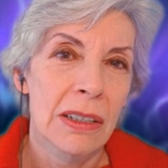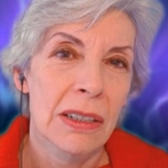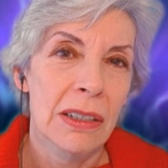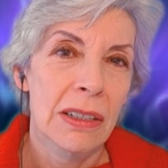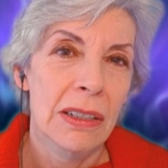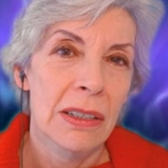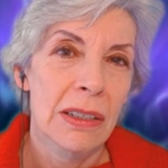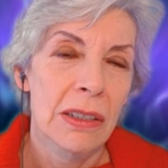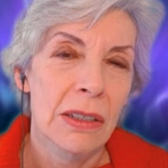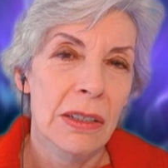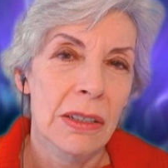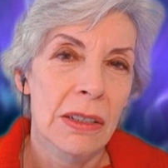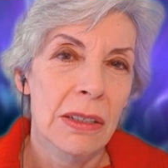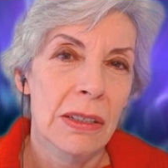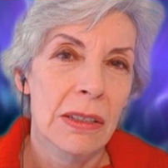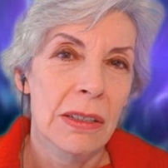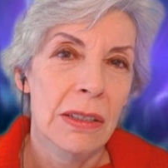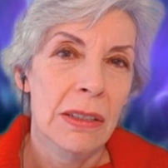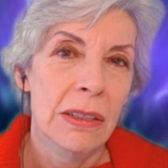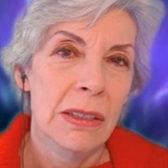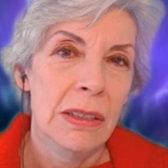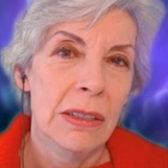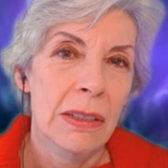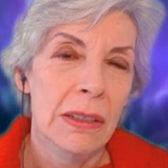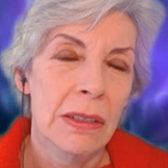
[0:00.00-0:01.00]

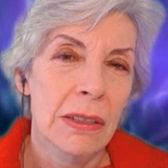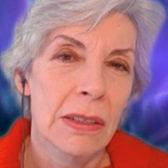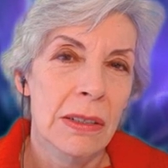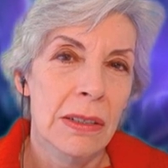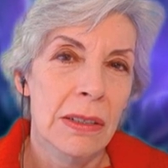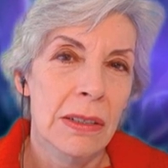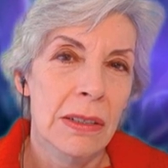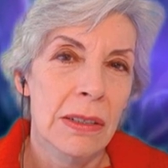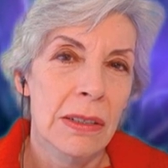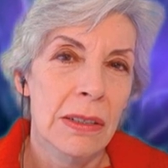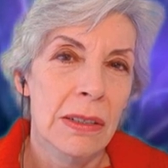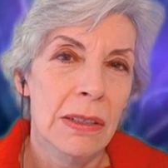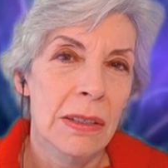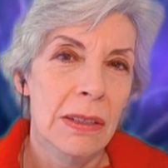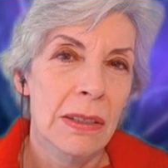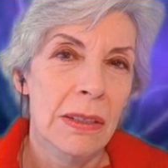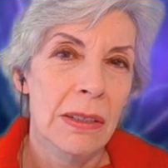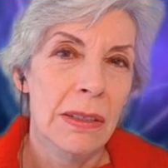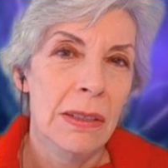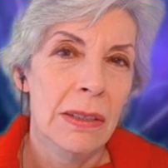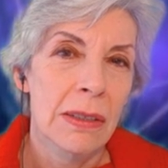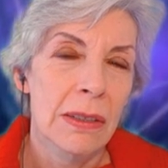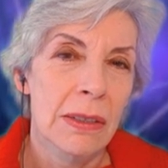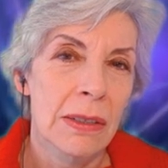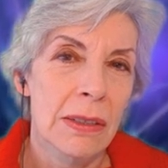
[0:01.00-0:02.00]

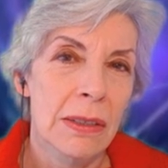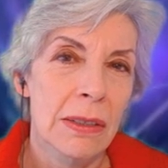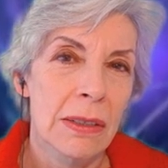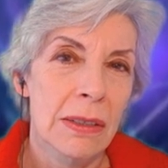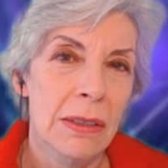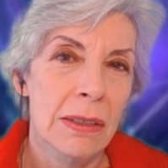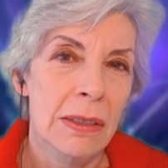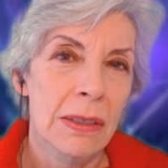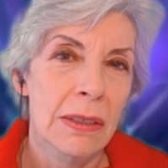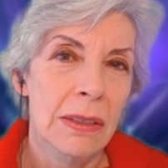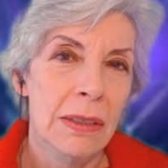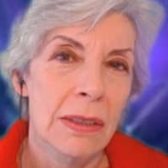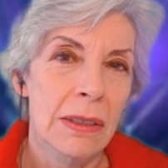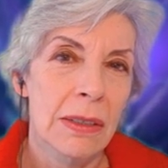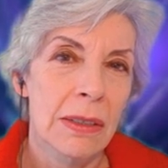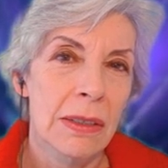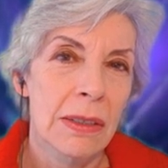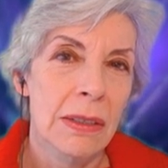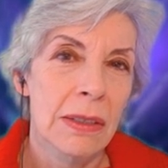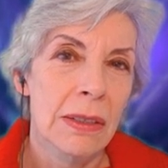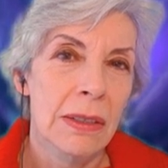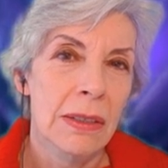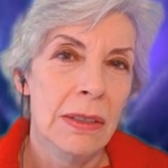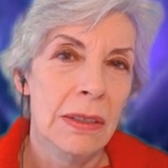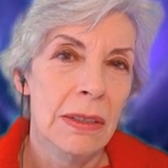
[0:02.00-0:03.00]

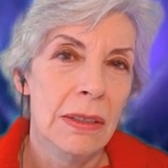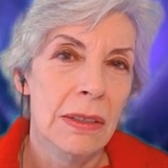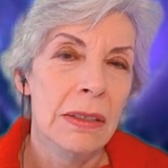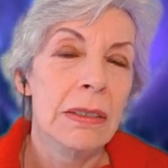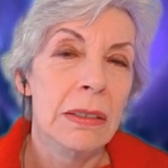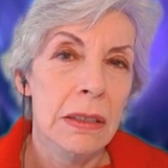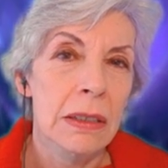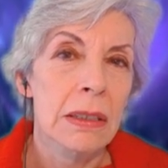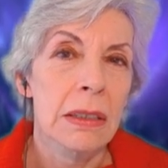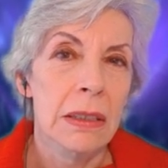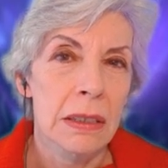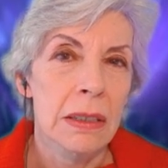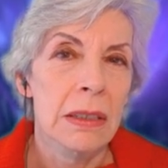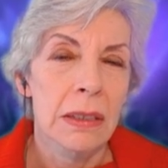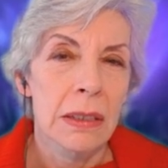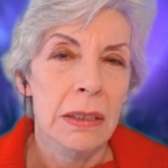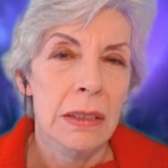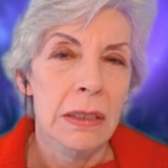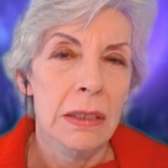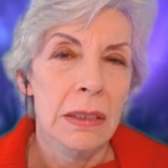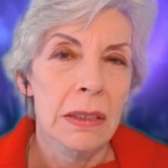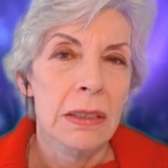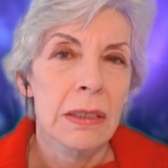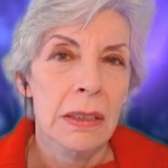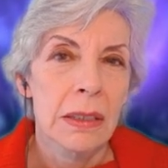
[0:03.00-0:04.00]

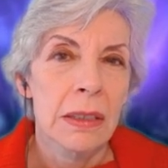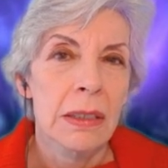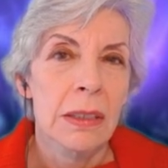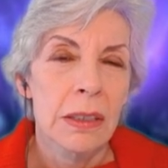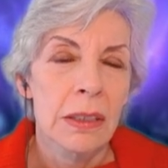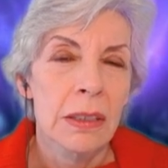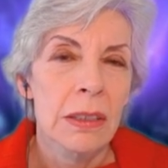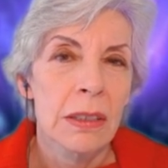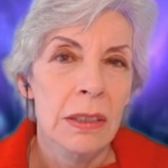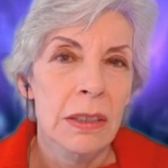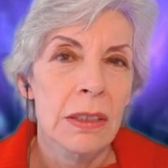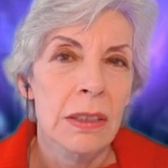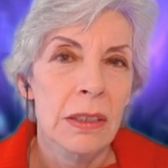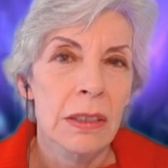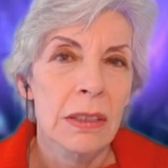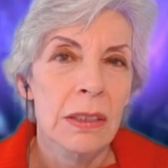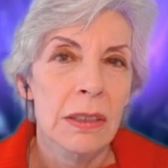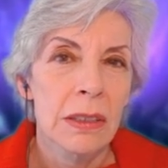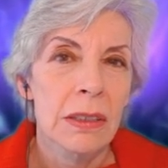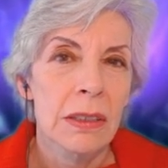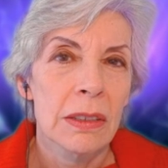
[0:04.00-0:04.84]
[no speech]